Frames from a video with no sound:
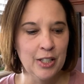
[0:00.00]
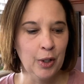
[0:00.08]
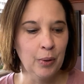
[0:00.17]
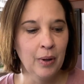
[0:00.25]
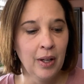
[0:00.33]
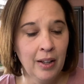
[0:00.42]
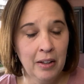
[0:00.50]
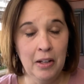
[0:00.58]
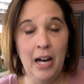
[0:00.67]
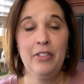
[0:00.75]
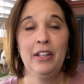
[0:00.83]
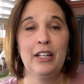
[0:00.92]
So
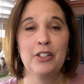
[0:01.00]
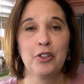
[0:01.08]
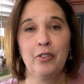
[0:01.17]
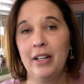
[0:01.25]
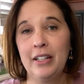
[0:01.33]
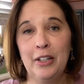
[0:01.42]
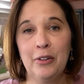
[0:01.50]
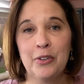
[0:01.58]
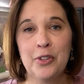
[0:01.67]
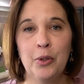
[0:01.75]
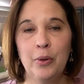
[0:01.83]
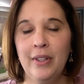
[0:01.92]
I think that's a great deal.
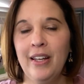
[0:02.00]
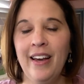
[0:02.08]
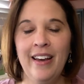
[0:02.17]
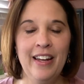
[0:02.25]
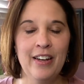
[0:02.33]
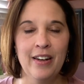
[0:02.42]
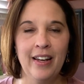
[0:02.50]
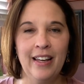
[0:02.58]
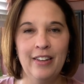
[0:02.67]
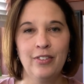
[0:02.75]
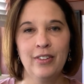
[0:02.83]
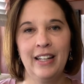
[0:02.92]
So yay,
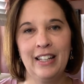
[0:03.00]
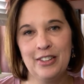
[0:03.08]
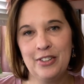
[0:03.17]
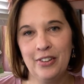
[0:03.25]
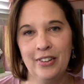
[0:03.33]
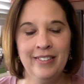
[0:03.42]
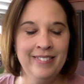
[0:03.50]
again, for Lancaster.